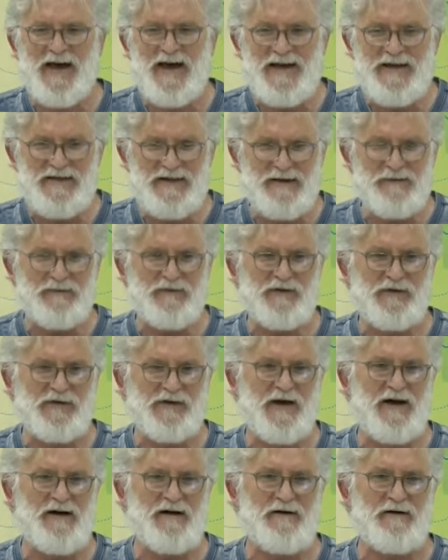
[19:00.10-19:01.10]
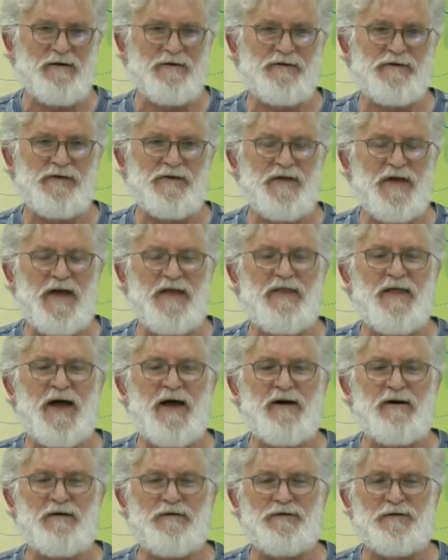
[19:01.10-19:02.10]
themselves that they
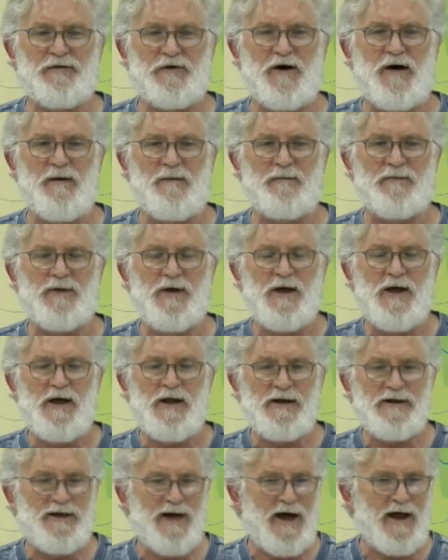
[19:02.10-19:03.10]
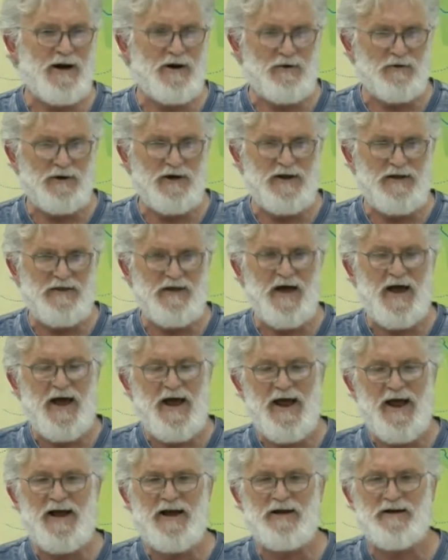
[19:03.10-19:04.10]
are from not only the
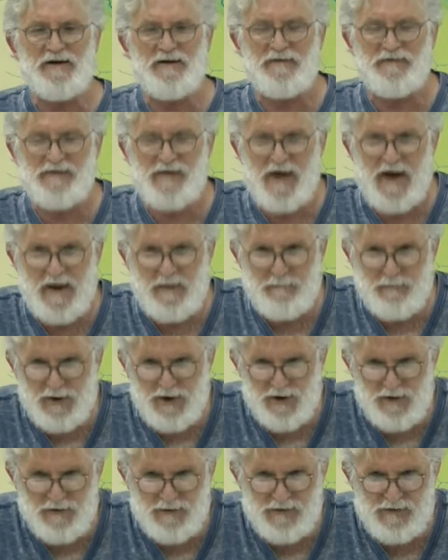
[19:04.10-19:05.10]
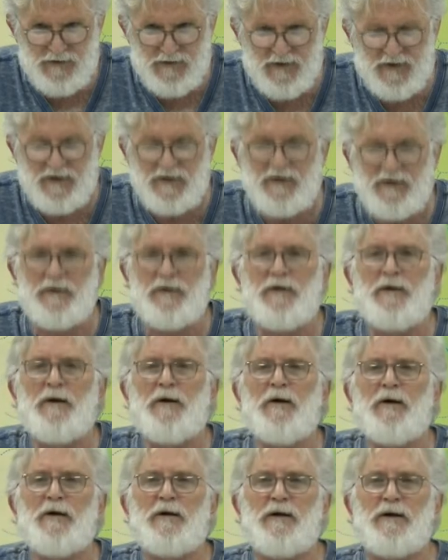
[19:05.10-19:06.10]
hand of that person
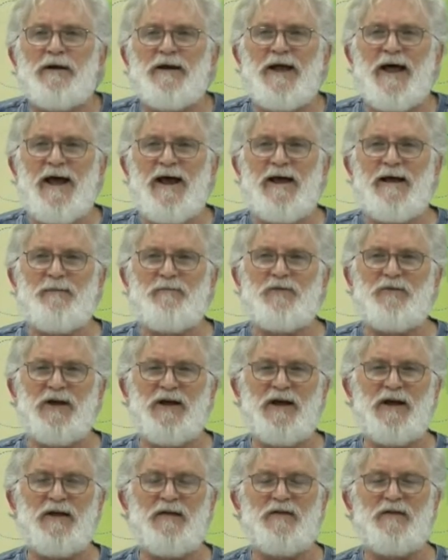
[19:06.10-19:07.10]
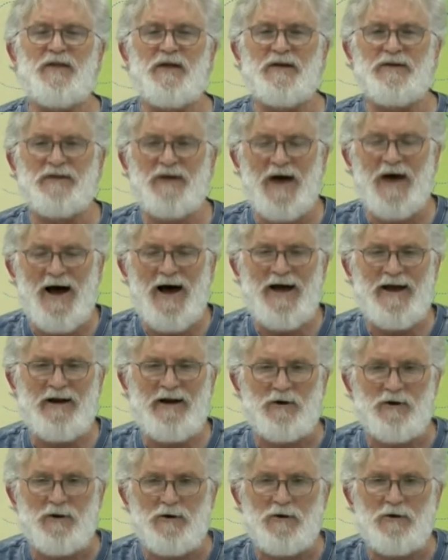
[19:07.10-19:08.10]
named in the
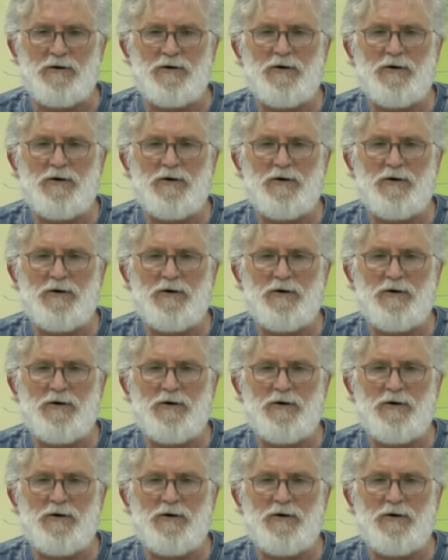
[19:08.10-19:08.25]
title,